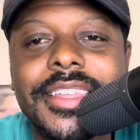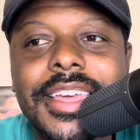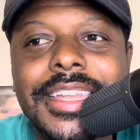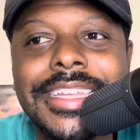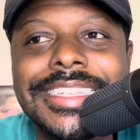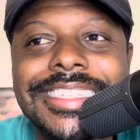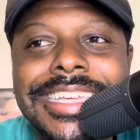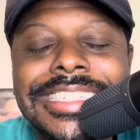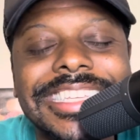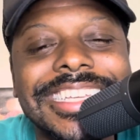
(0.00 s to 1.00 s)
and
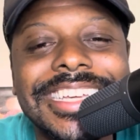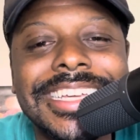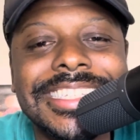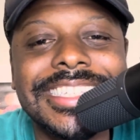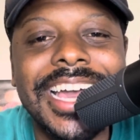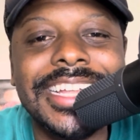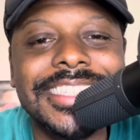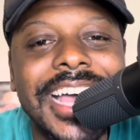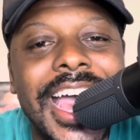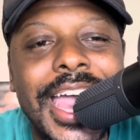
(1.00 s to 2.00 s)
it's an exciting
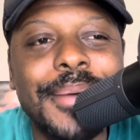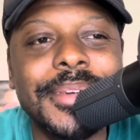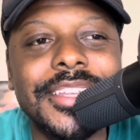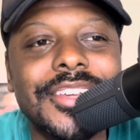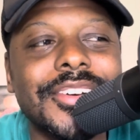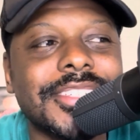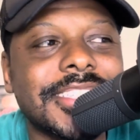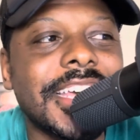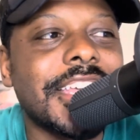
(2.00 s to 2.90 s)
time in New York City.